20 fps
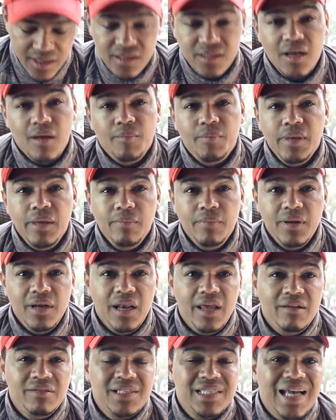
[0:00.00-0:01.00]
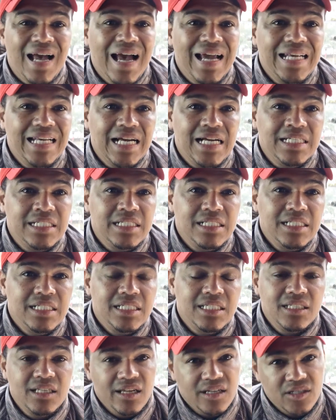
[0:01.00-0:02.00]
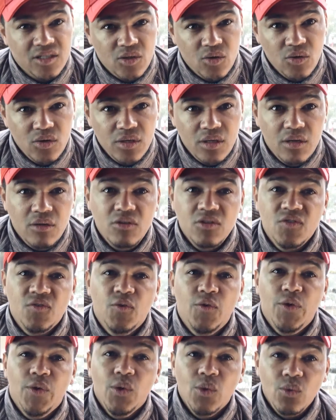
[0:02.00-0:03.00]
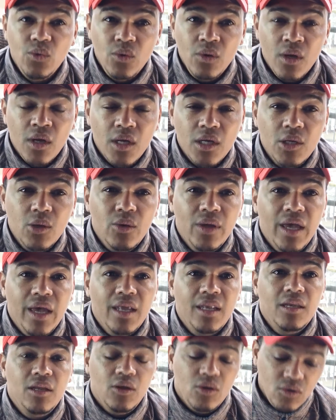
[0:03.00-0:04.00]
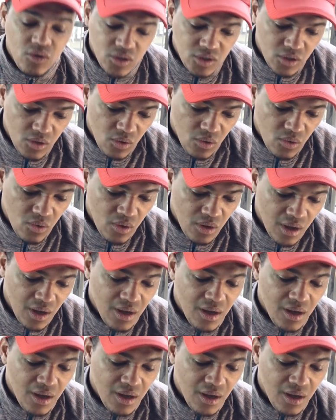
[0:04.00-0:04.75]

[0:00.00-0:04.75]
some people have side hustles. That's good news for you. You can use your